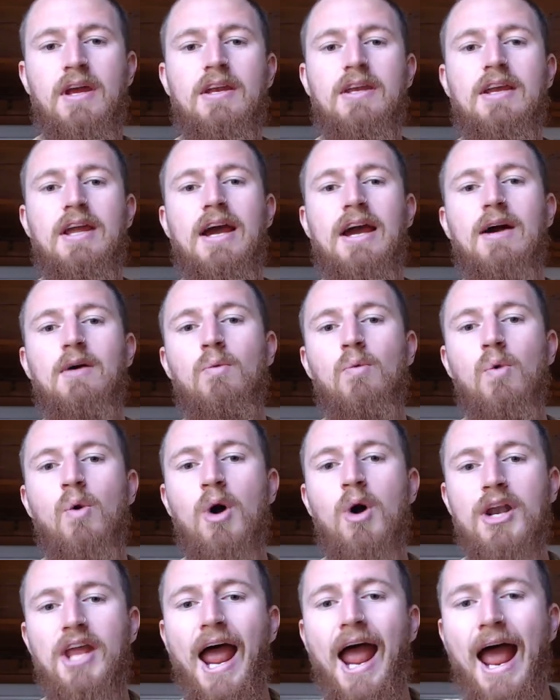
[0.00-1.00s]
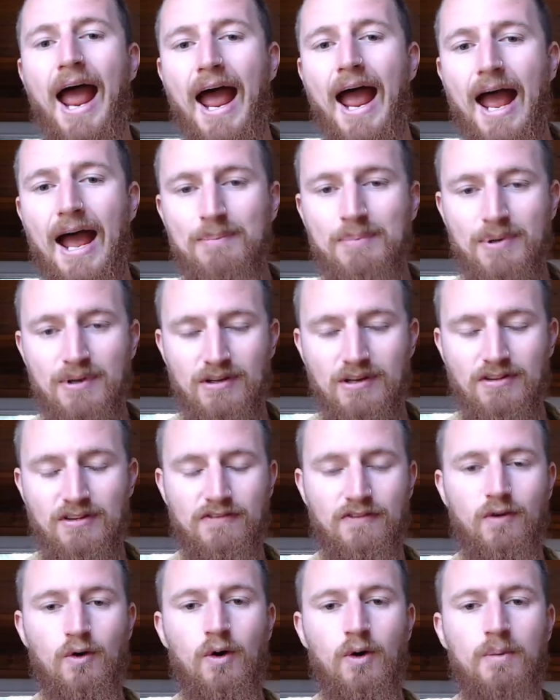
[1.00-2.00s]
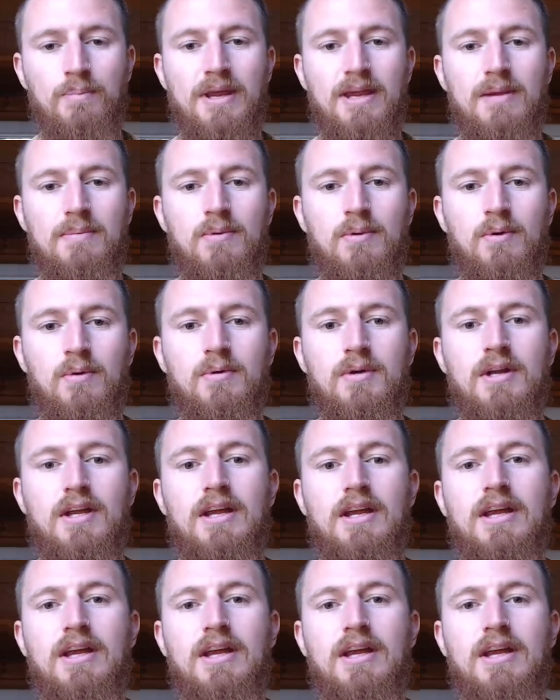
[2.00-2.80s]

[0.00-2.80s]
Now, what happens for people